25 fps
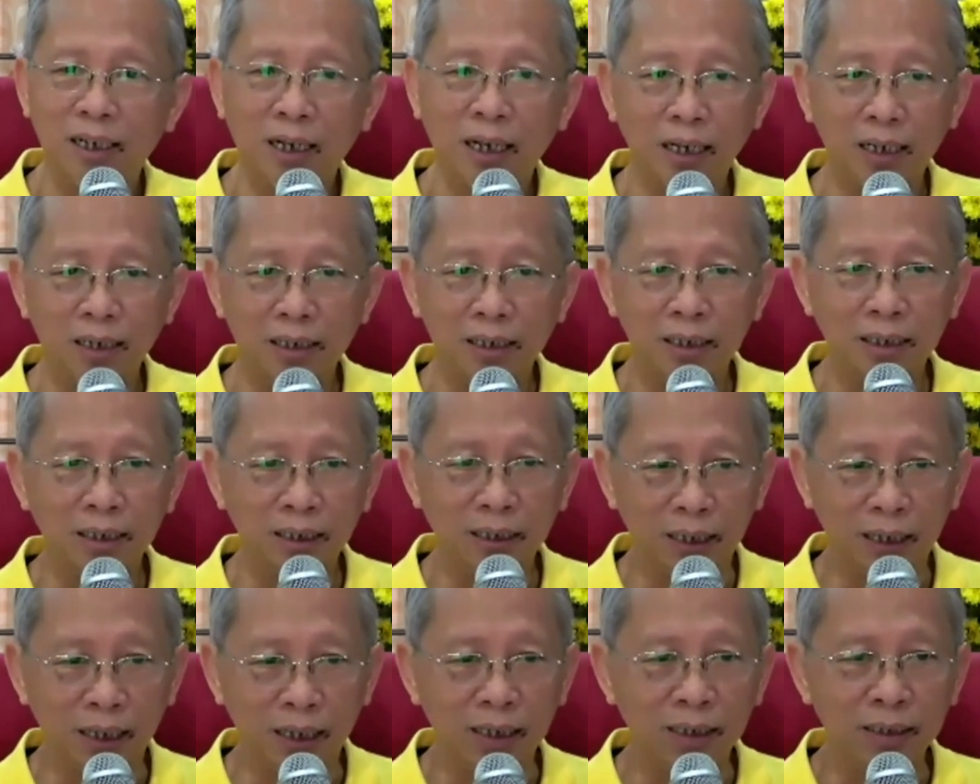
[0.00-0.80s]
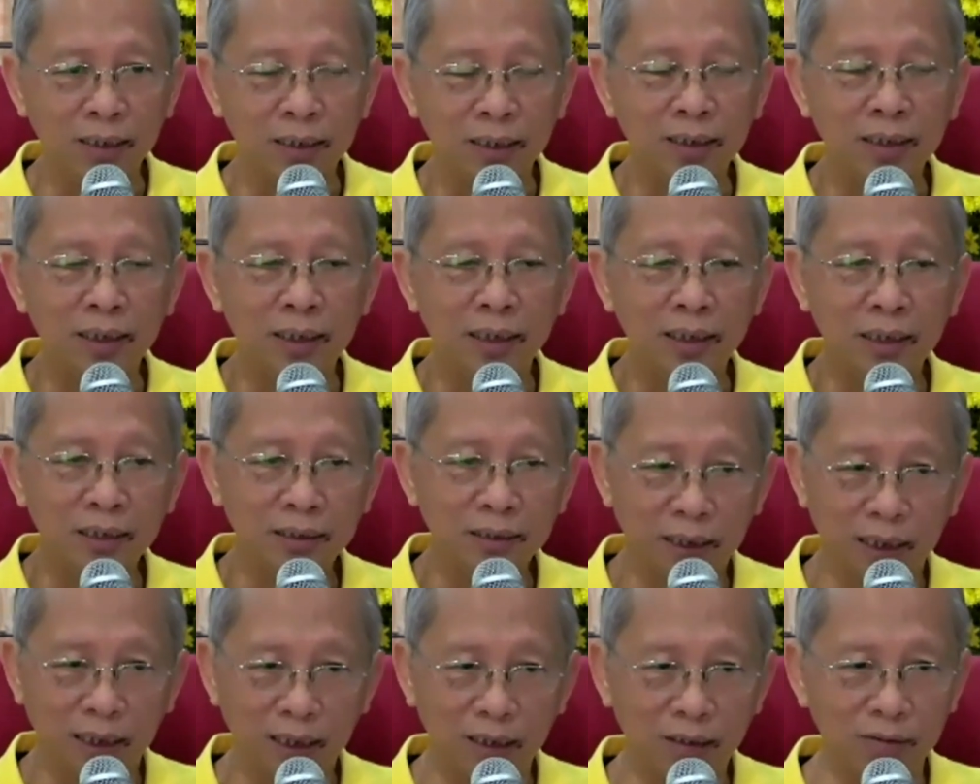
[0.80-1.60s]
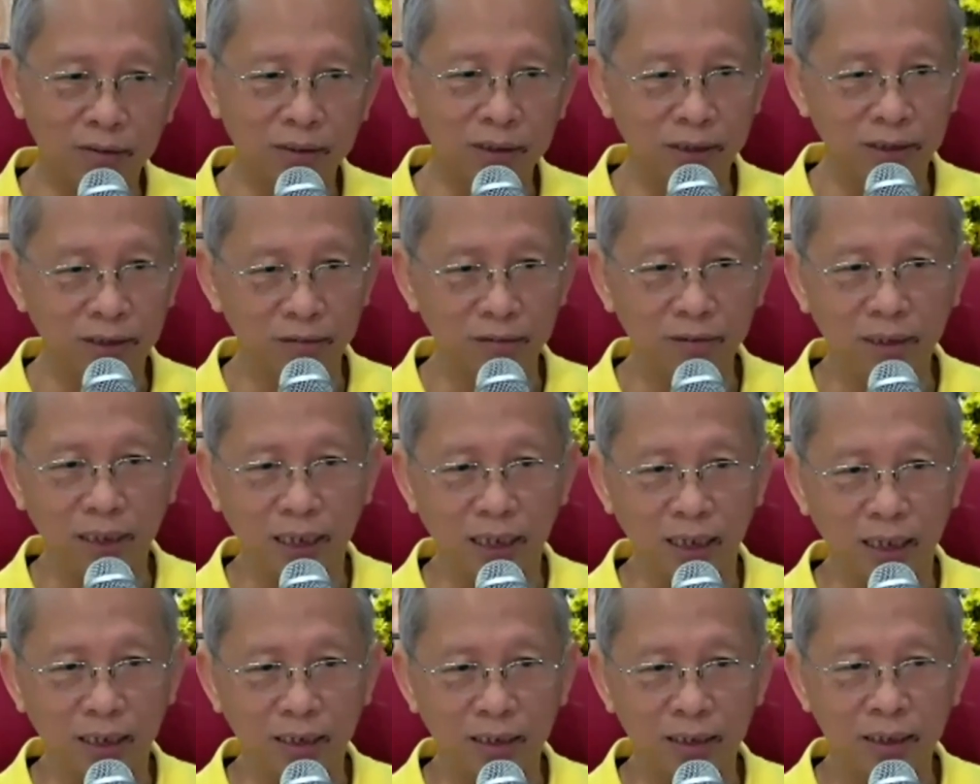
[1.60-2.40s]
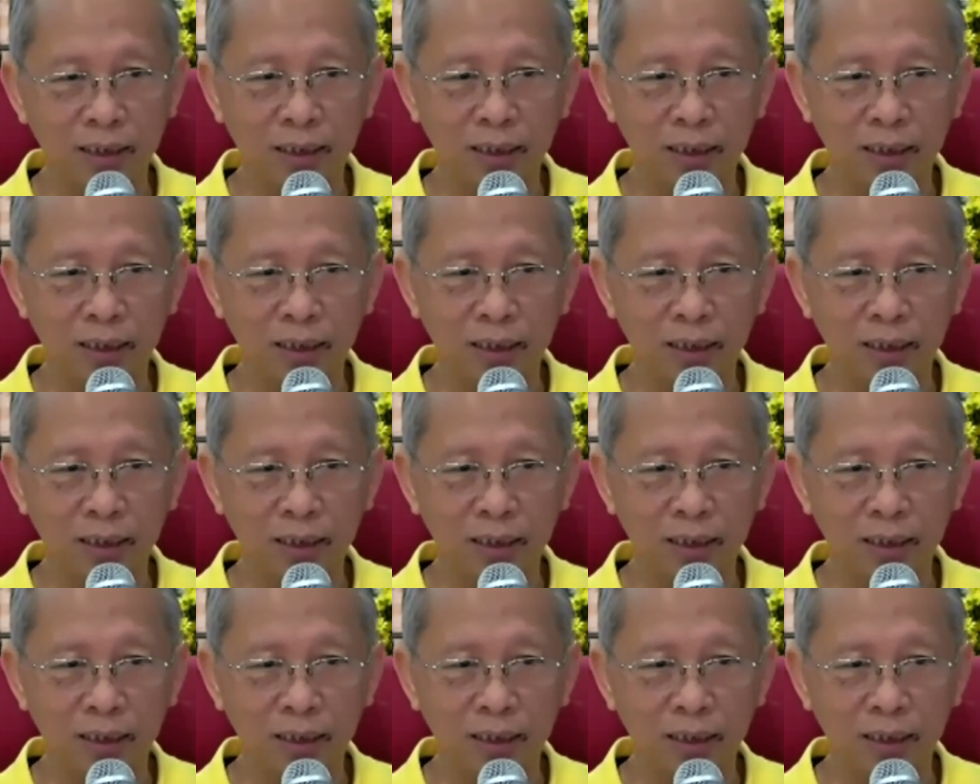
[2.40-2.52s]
I realize the skill are all still there.